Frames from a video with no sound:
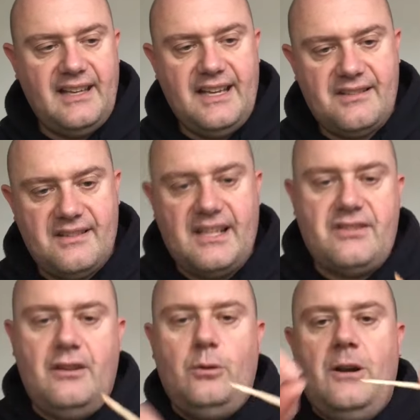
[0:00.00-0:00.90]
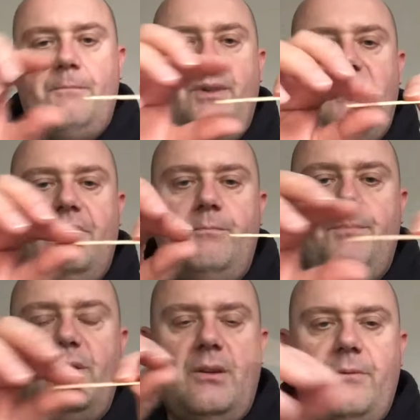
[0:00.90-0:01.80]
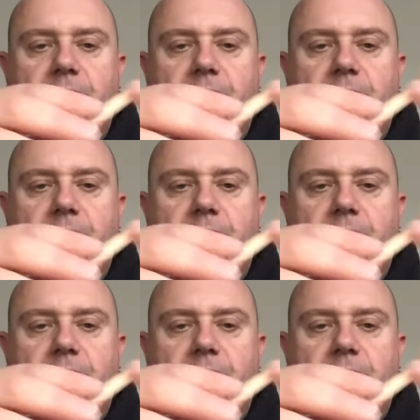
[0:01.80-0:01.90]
So there's actually quite a bit of a build-up of